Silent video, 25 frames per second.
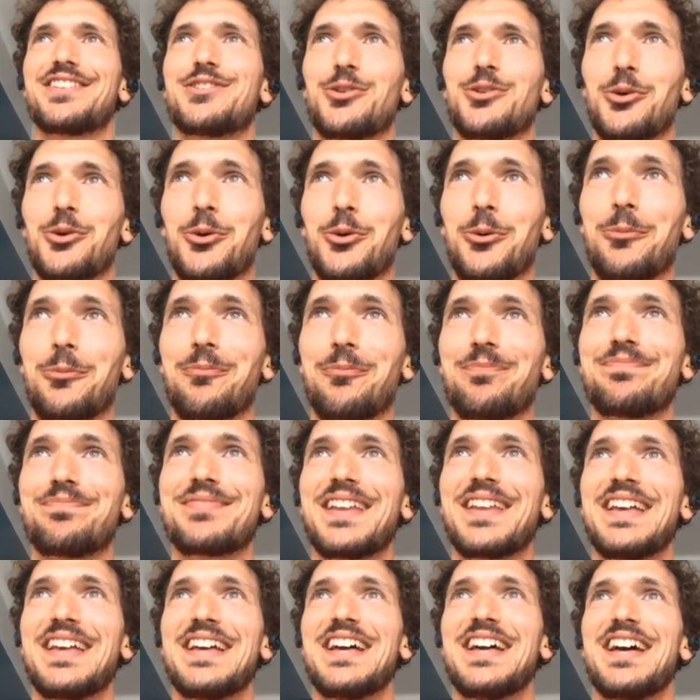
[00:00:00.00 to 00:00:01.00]
So
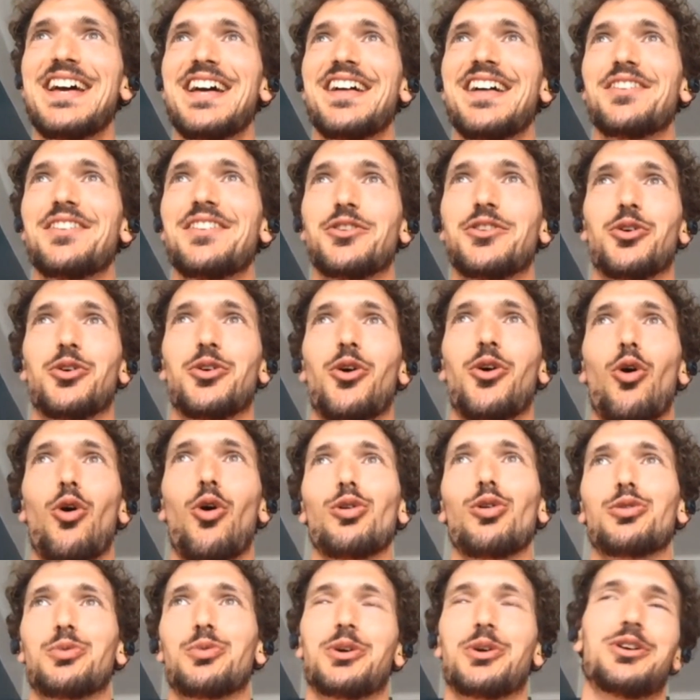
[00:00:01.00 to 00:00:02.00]
the
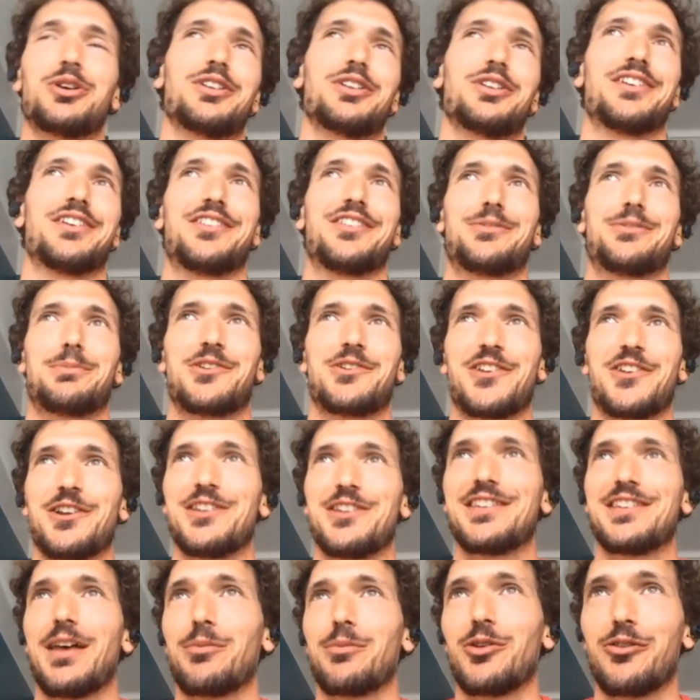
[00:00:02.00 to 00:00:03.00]
old world, especially
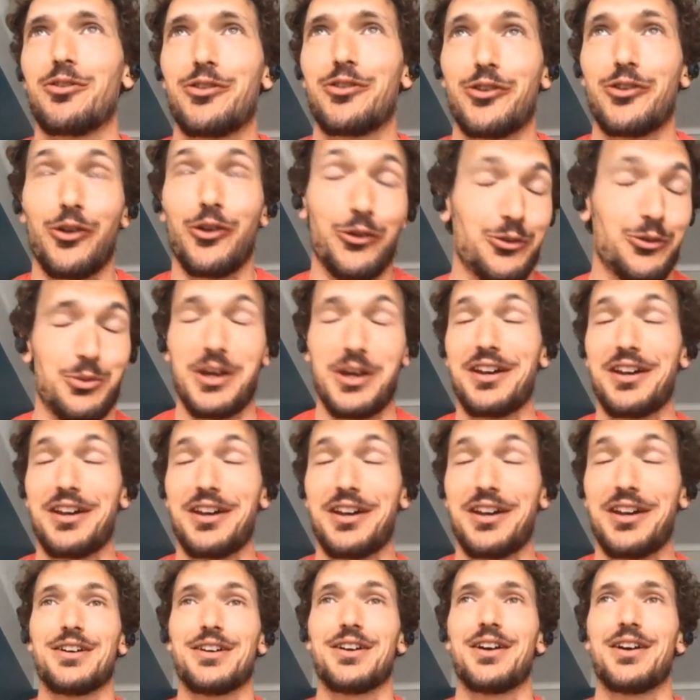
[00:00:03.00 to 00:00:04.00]
in terms of software,
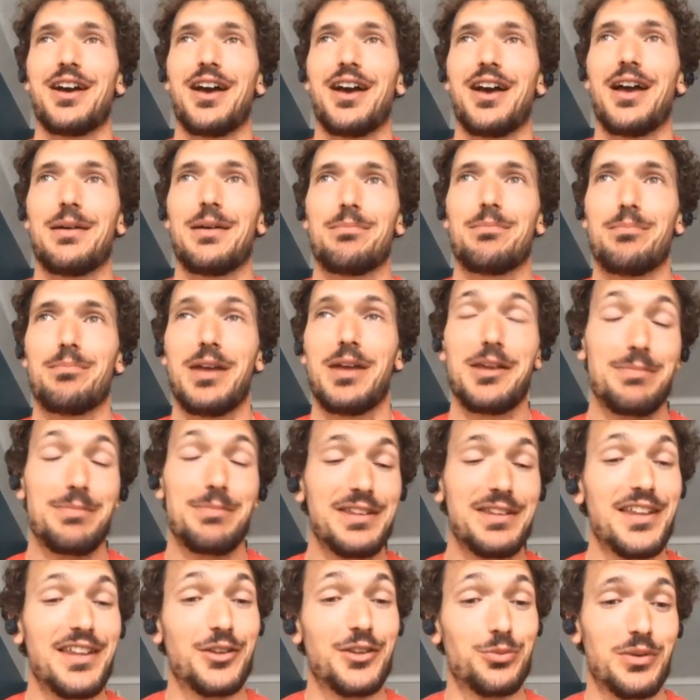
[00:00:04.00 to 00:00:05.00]

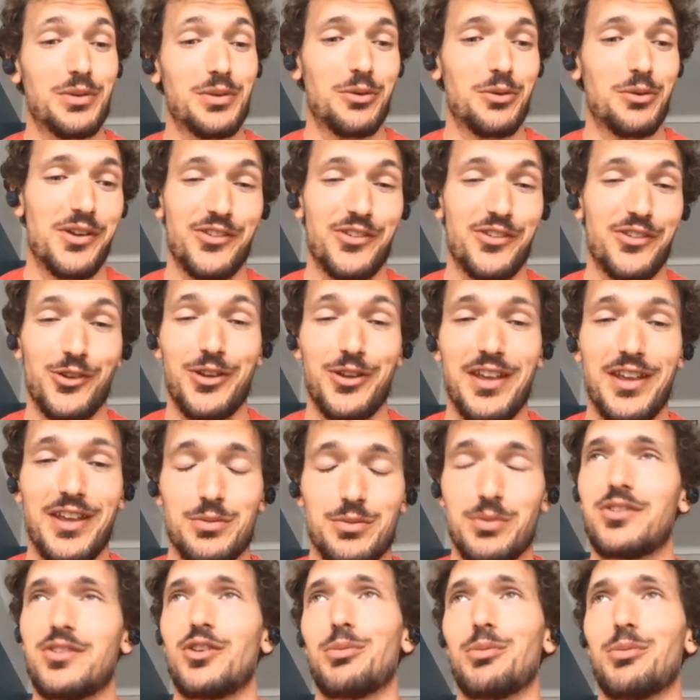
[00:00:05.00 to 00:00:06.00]
maybe that will resonate
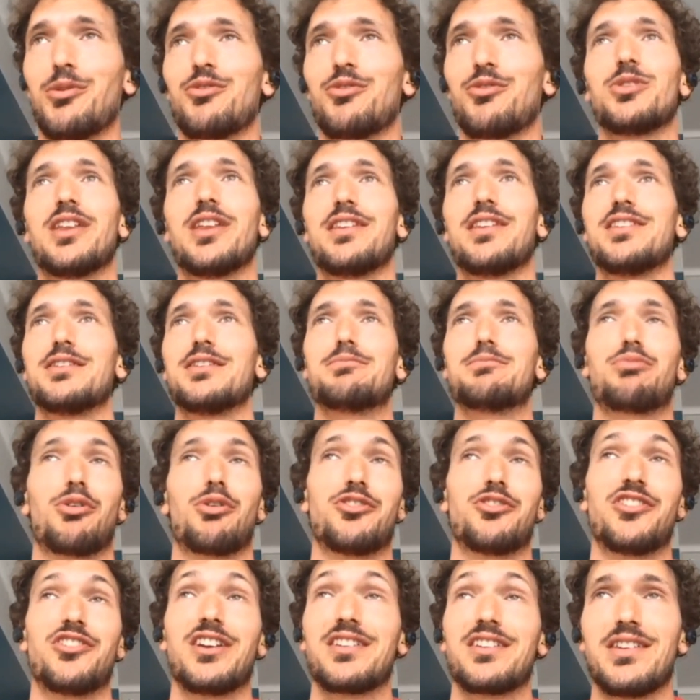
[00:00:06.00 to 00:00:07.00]
with some of you that did
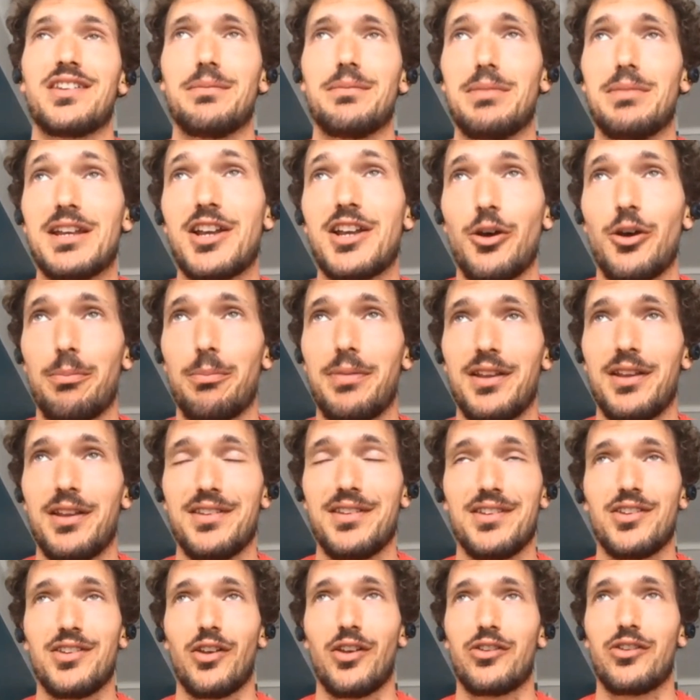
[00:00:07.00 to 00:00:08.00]
projects in big
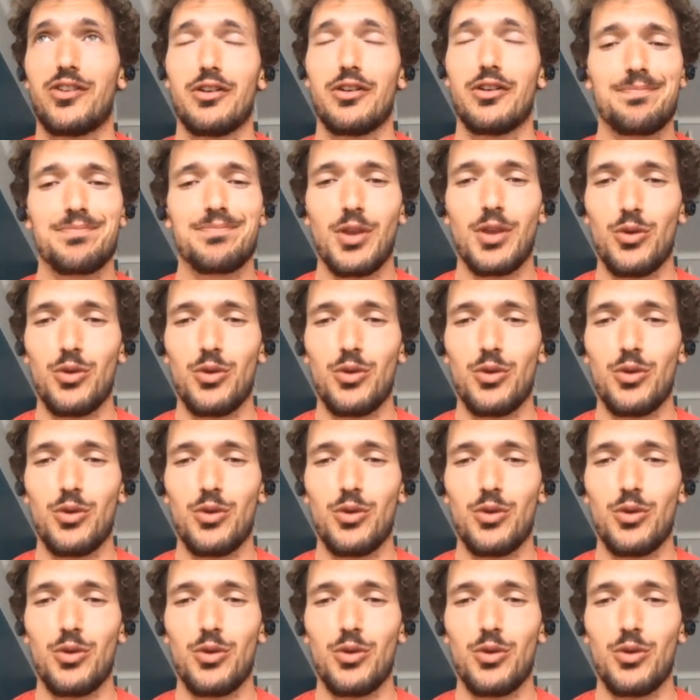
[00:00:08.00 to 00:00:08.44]
companies or stuff.